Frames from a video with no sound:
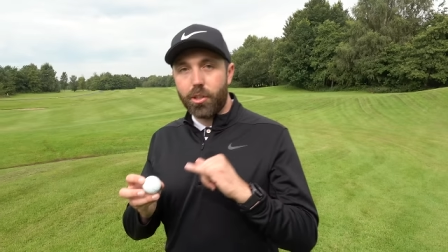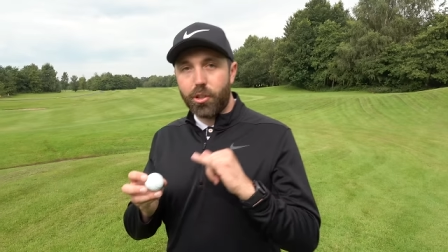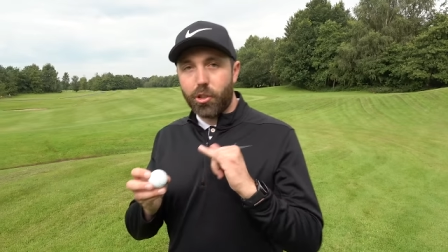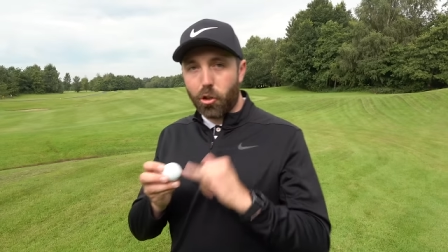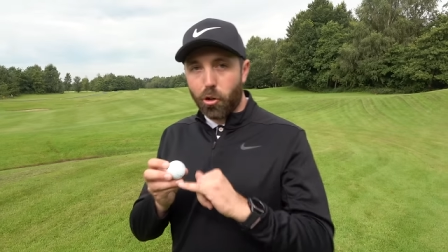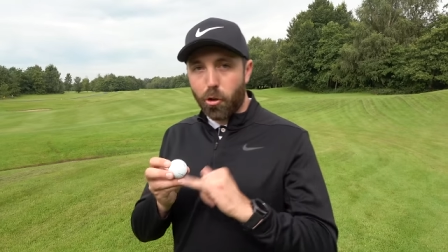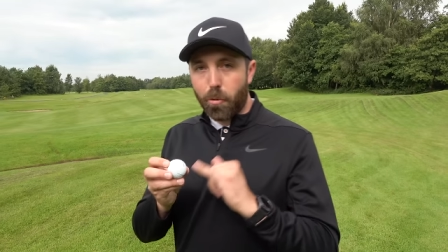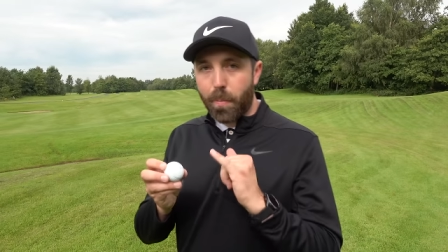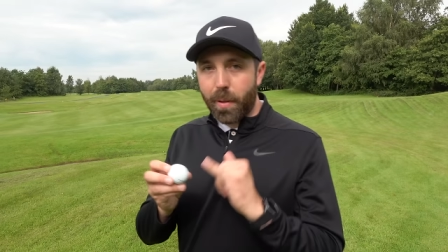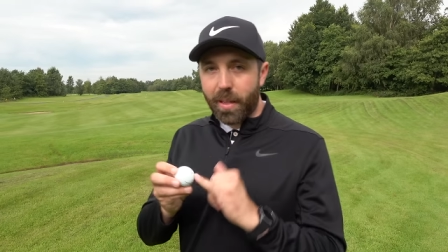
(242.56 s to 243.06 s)

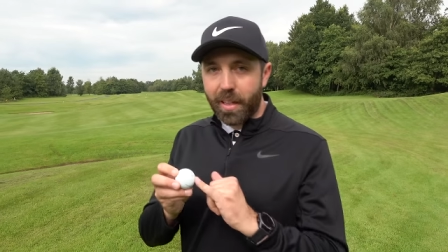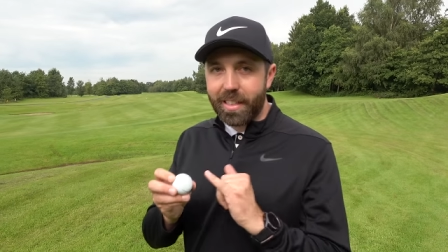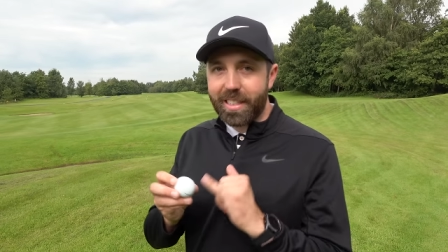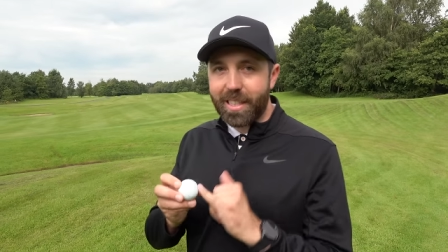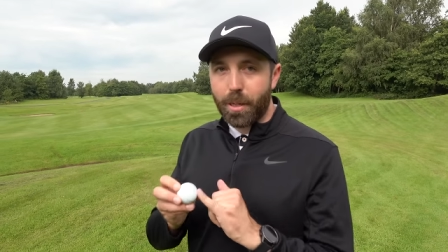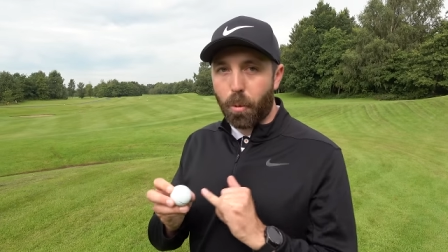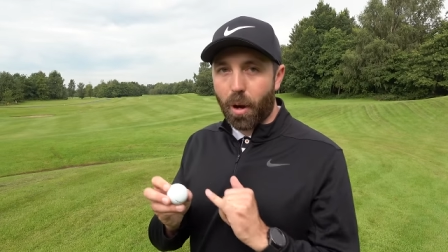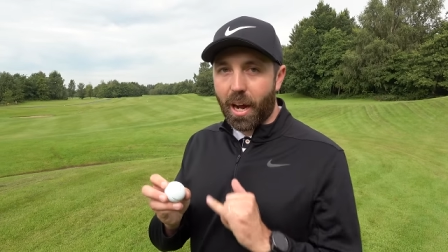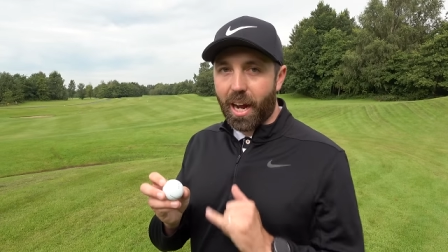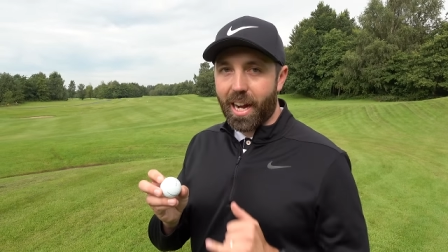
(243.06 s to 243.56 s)

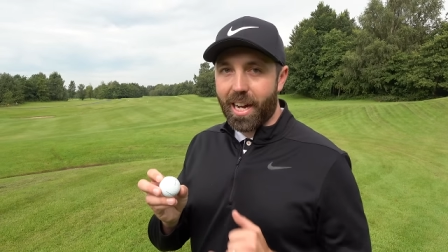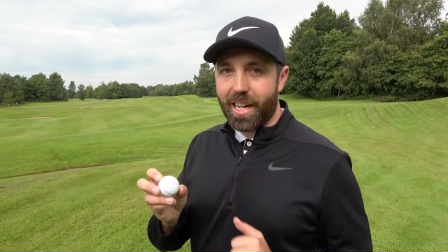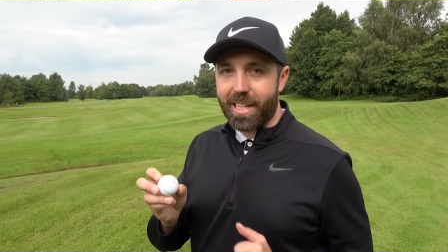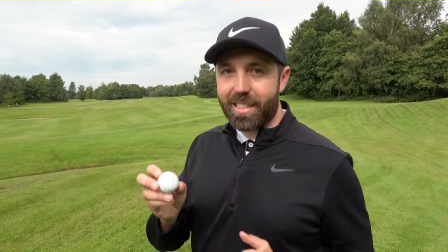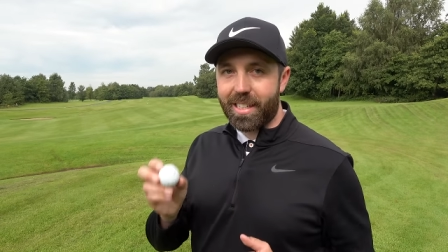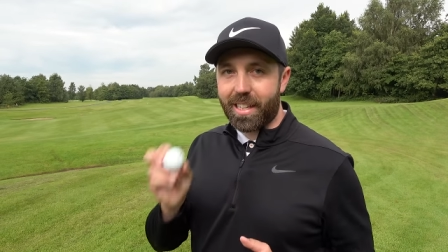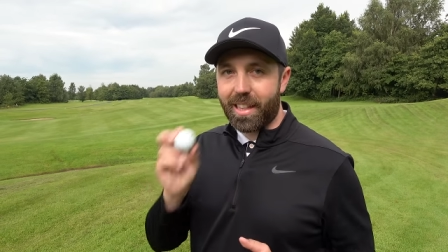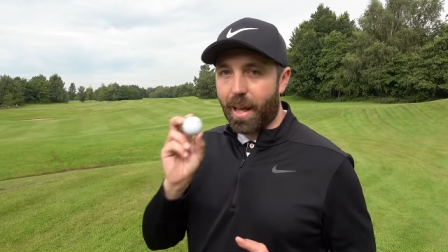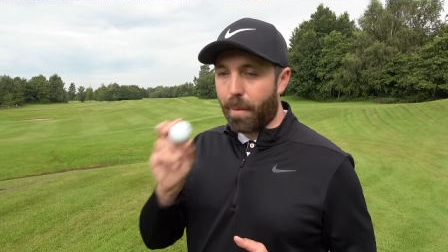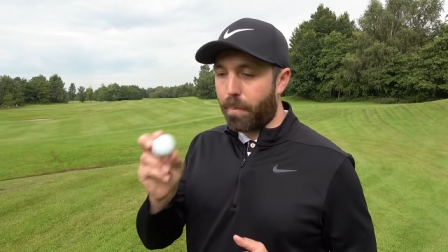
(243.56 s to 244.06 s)
Durability
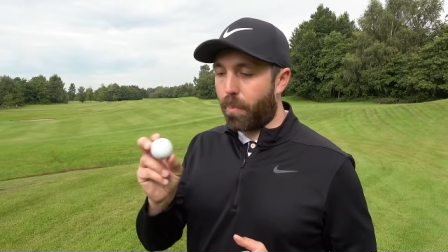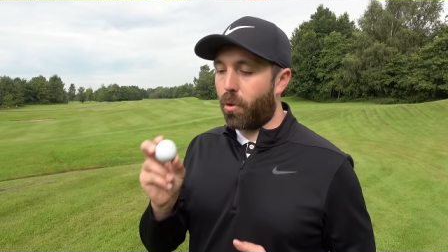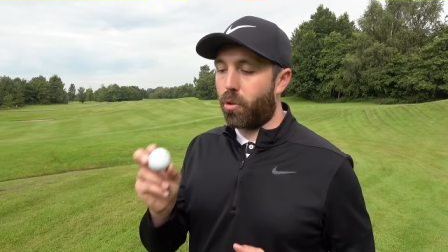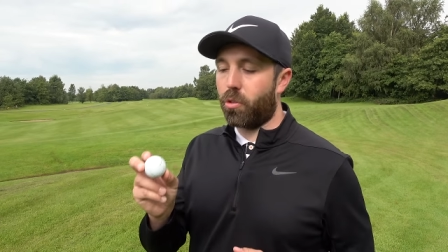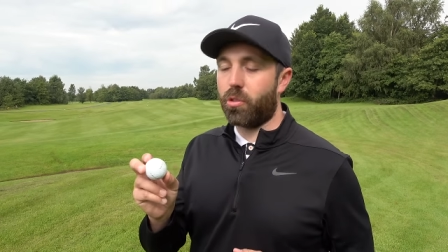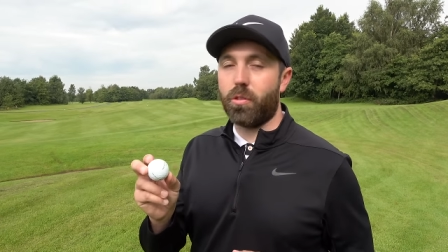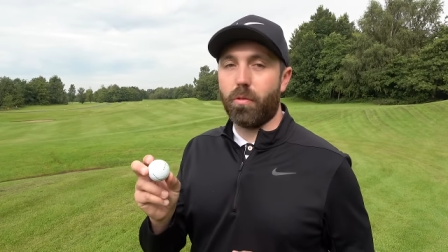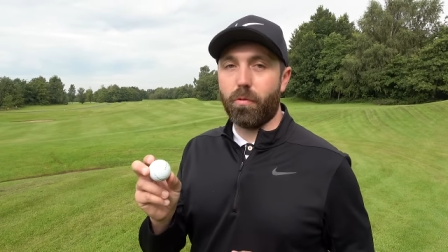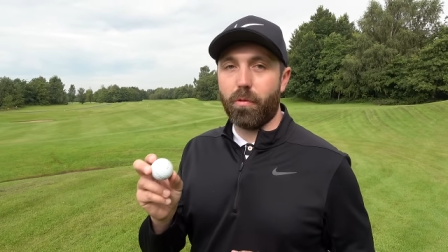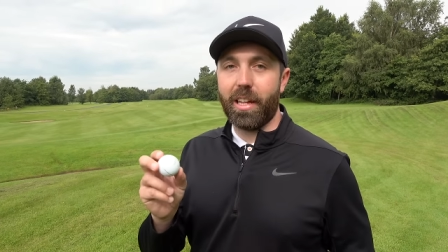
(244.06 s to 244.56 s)
wise, that
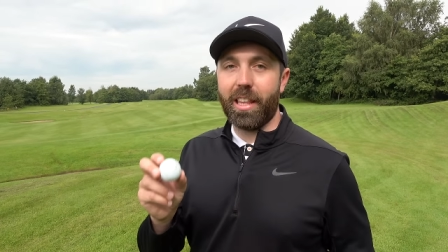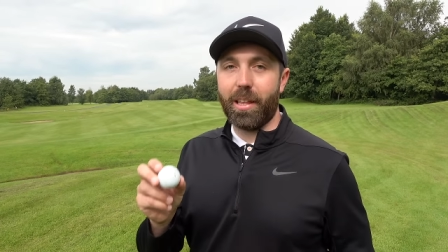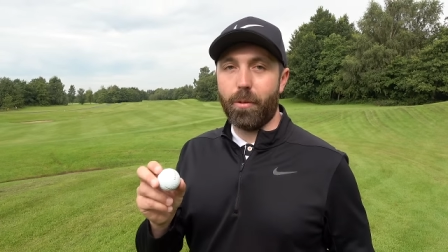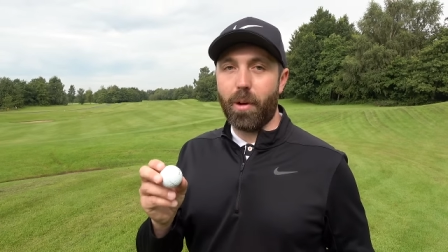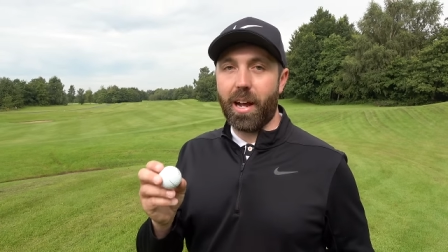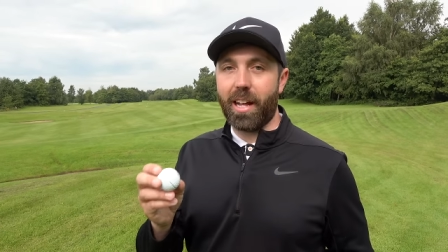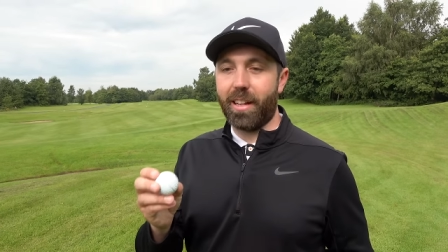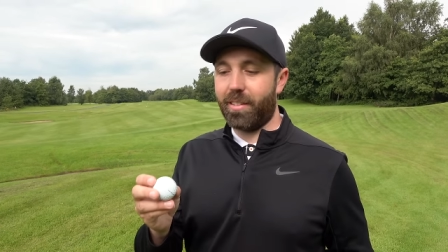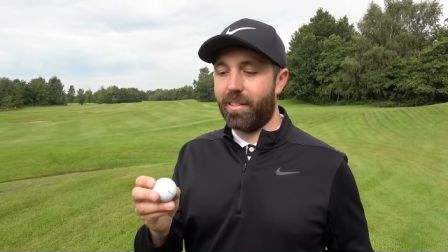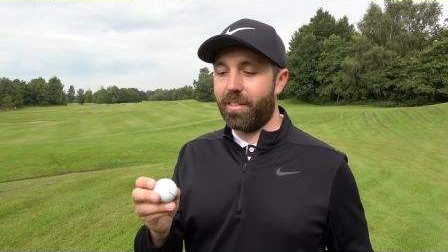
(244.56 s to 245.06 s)
ball's done really
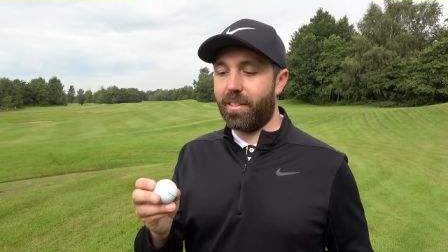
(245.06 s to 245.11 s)
well.